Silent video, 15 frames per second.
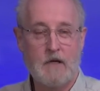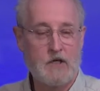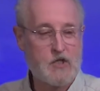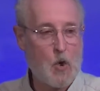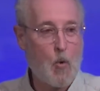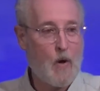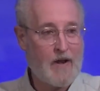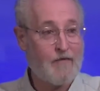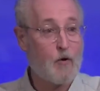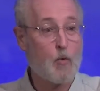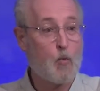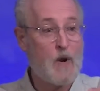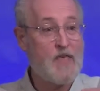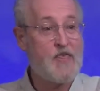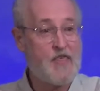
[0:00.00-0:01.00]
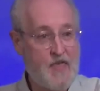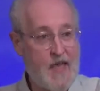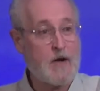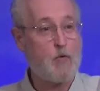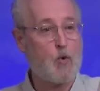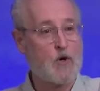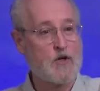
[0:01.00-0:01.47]
So whatever we
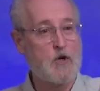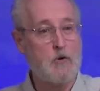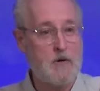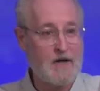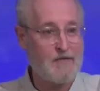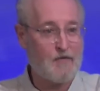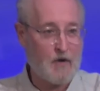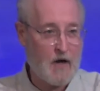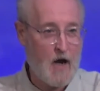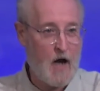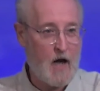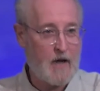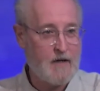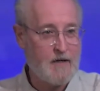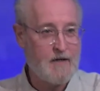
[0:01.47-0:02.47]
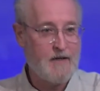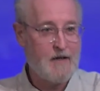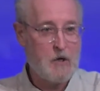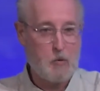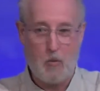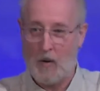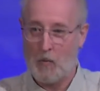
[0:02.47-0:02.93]
think we're doing for God,
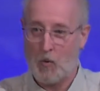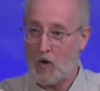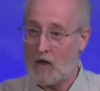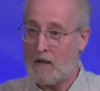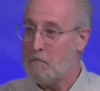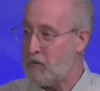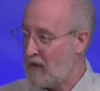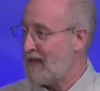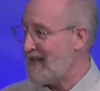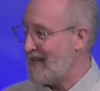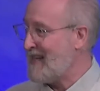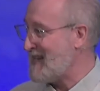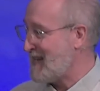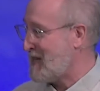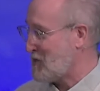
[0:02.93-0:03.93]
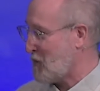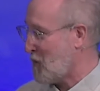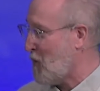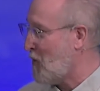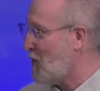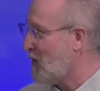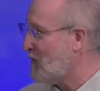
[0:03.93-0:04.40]
when we're completely in
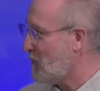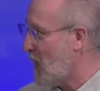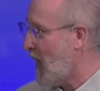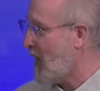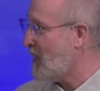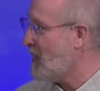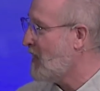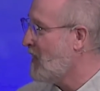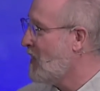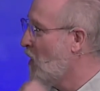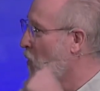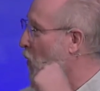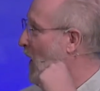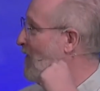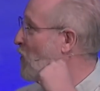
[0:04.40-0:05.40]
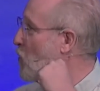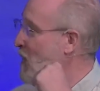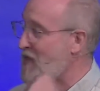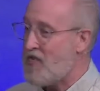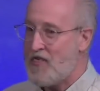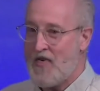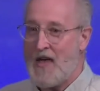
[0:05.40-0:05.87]
control, right? Whatever
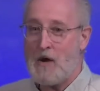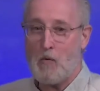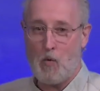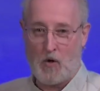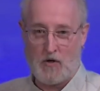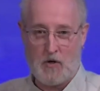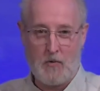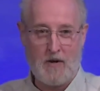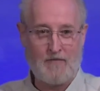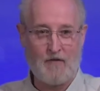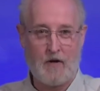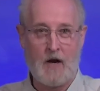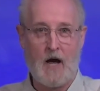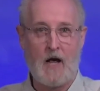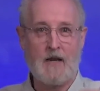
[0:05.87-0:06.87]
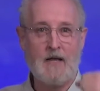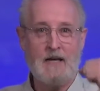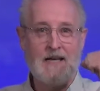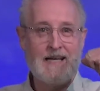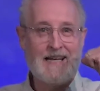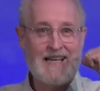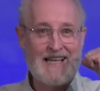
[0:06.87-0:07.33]
we think we're doing for God,
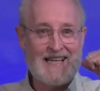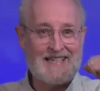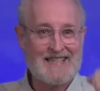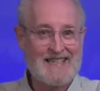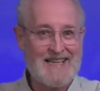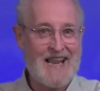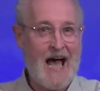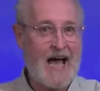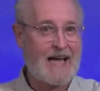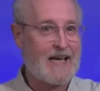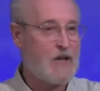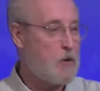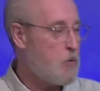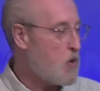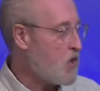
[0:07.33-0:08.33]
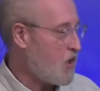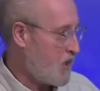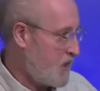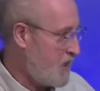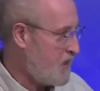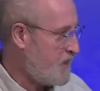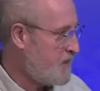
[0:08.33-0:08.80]
it's not going to
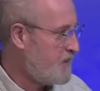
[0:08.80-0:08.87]
work.